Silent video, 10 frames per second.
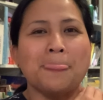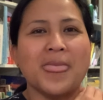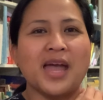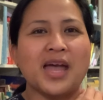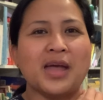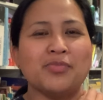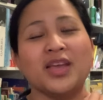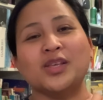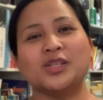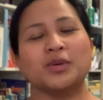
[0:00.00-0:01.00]
Um,
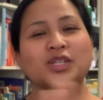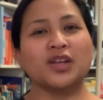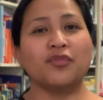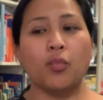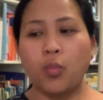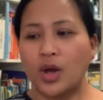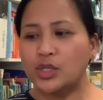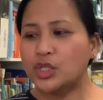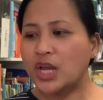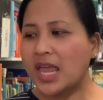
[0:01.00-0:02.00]
thank you so much again for
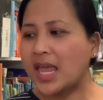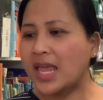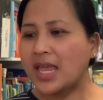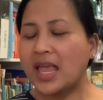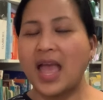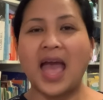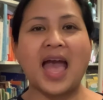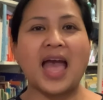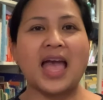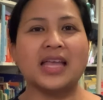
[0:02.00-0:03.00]
watching
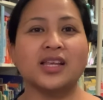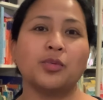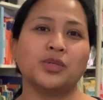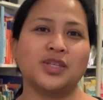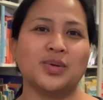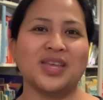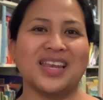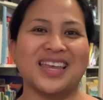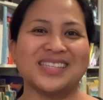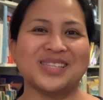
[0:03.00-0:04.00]
and I will see you again
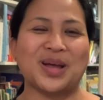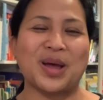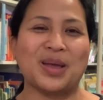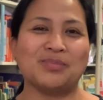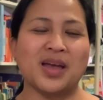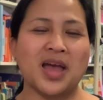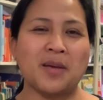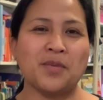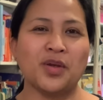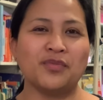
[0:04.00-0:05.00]
next time.
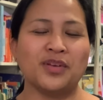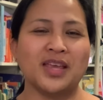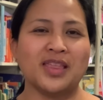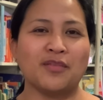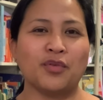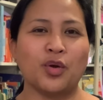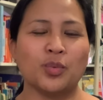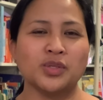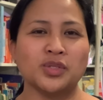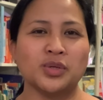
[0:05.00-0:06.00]
Um, hopefully that vlog
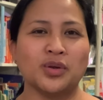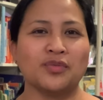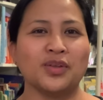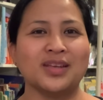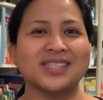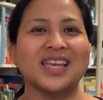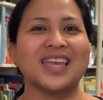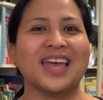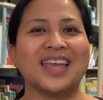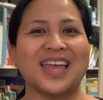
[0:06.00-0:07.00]
wasn't too long for you. Take
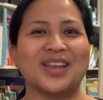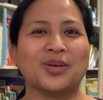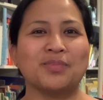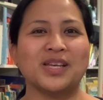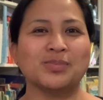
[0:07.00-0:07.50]
care again. God bless.